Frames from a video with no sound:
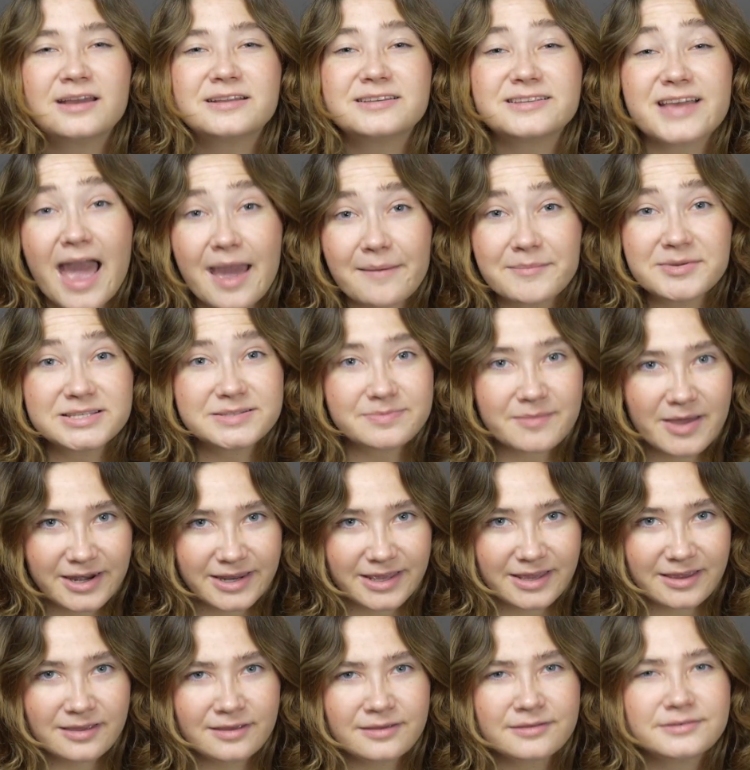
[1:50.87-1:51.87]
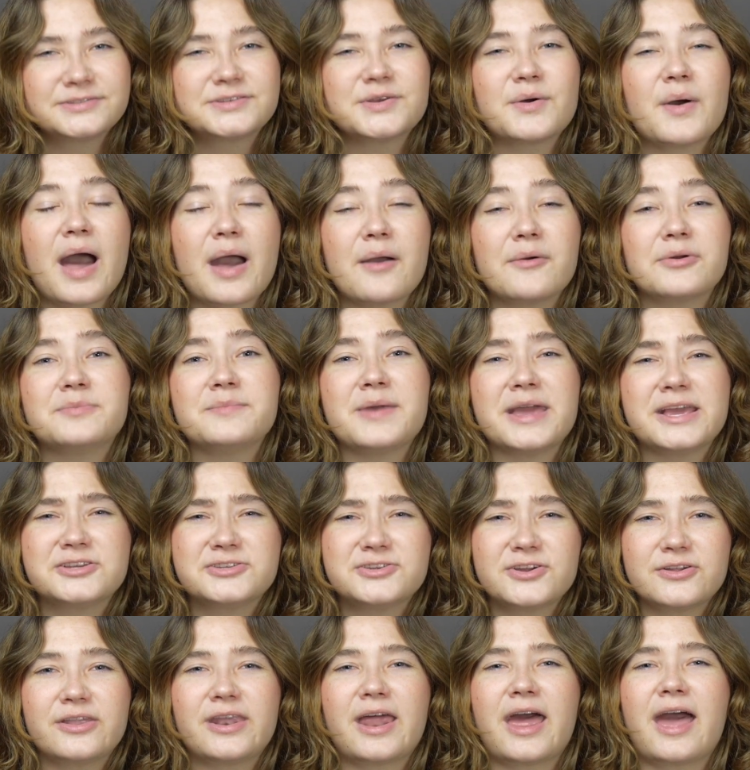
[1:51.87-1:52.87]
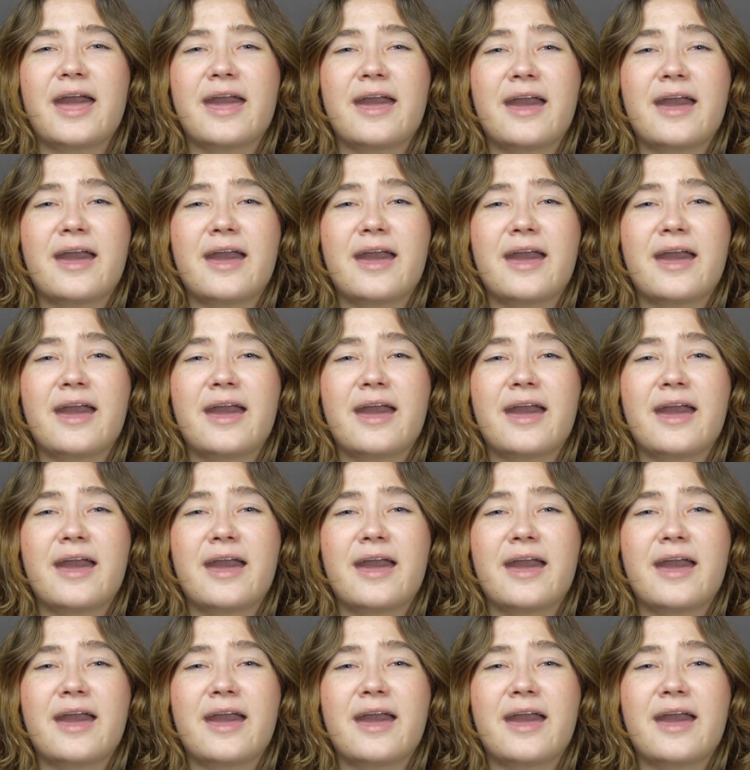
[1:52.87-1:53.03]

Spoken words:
Time is money, so I would make sure that